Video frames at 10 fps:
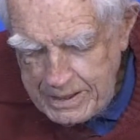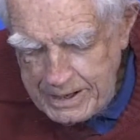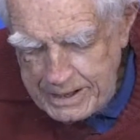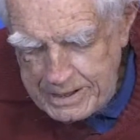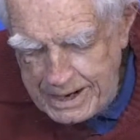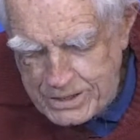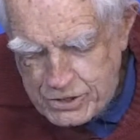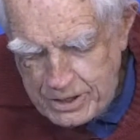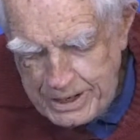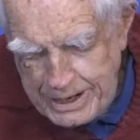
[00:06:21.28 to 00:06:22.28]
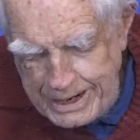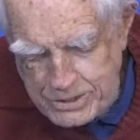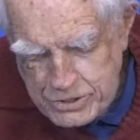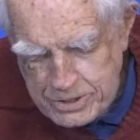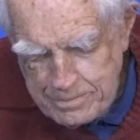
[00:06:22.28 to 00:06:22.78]
in the National League
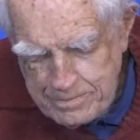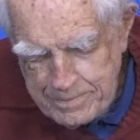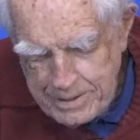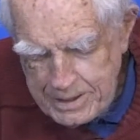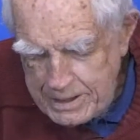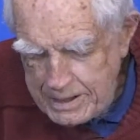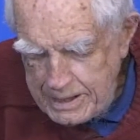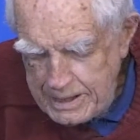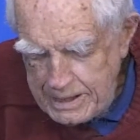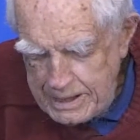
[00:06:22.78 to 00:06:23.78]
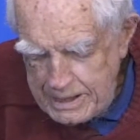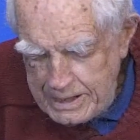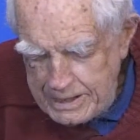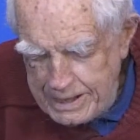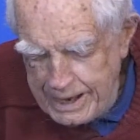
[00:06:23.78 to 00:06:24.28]
East.
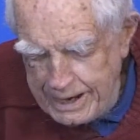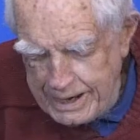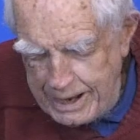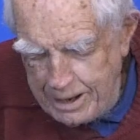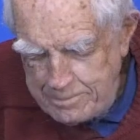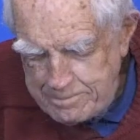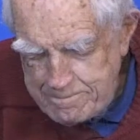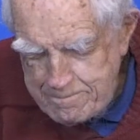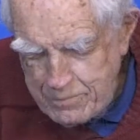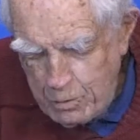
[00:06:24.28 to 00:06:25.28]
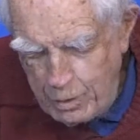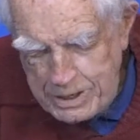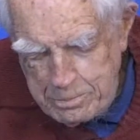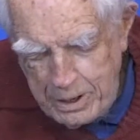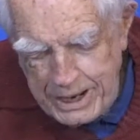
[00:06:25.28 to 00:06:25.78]
They uh, won
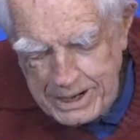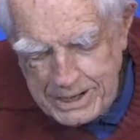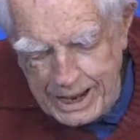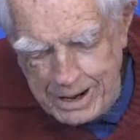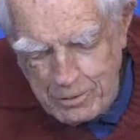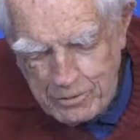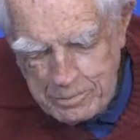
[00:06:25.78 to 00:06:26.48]
the play-in game over